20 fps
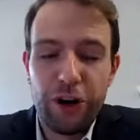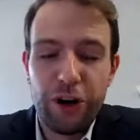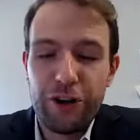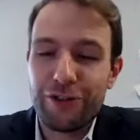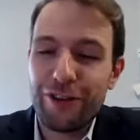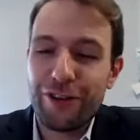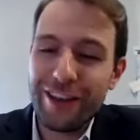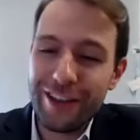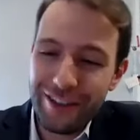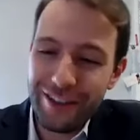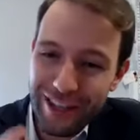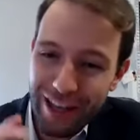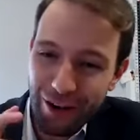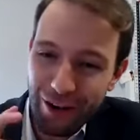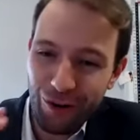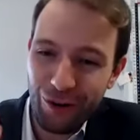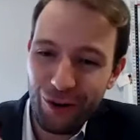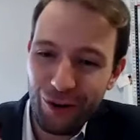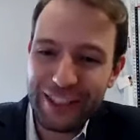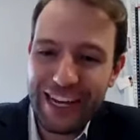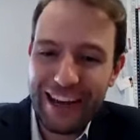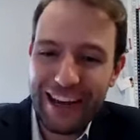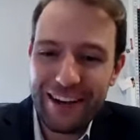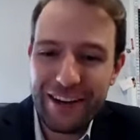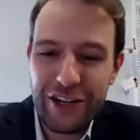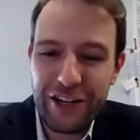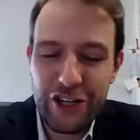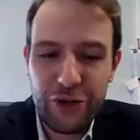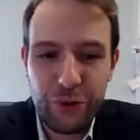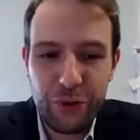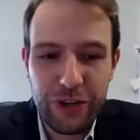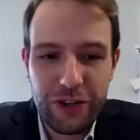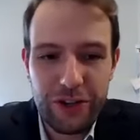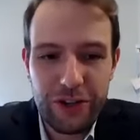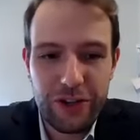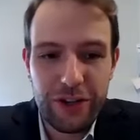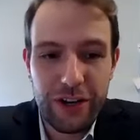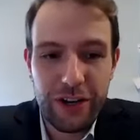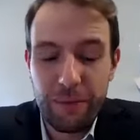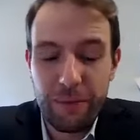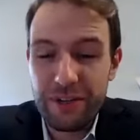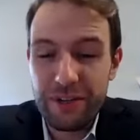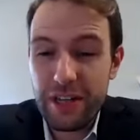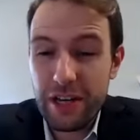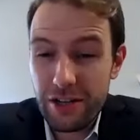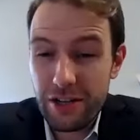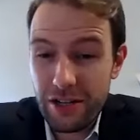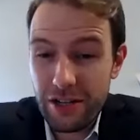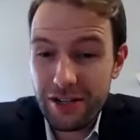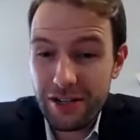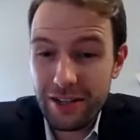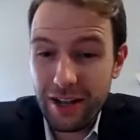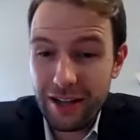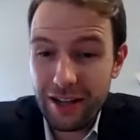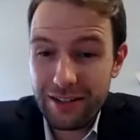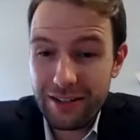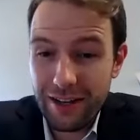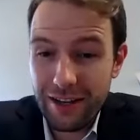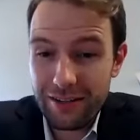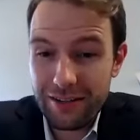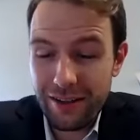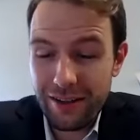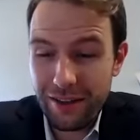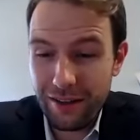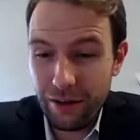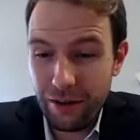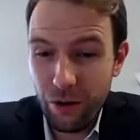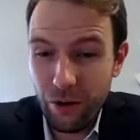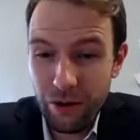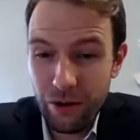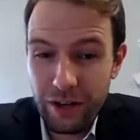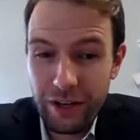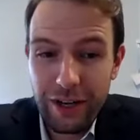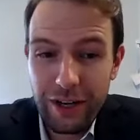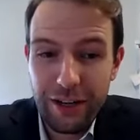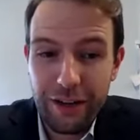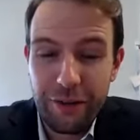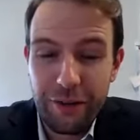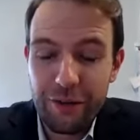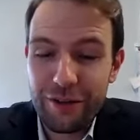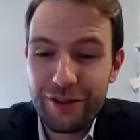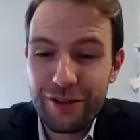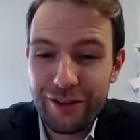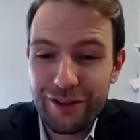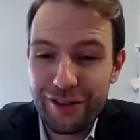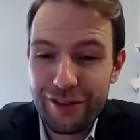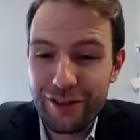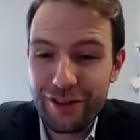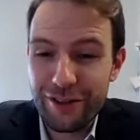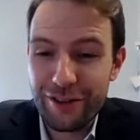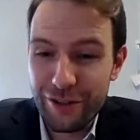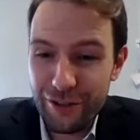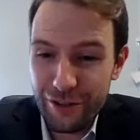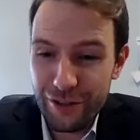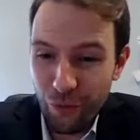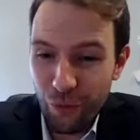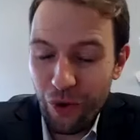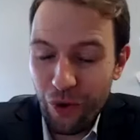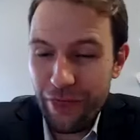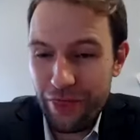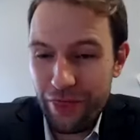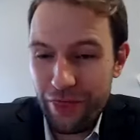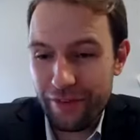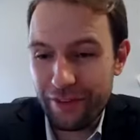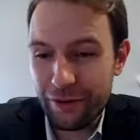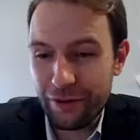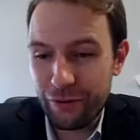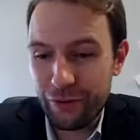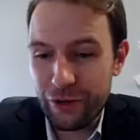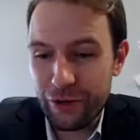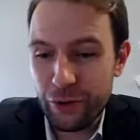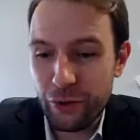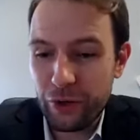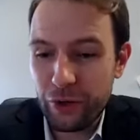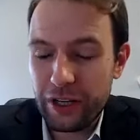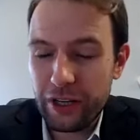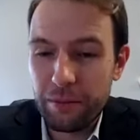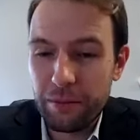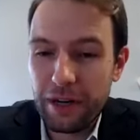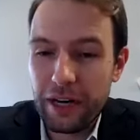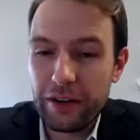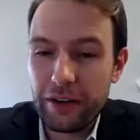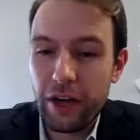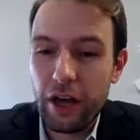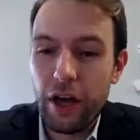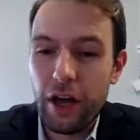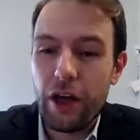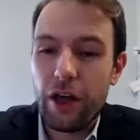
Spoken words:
So there's that old adage, which possession is 9/10 of the law. This is the one thing that we're talking about.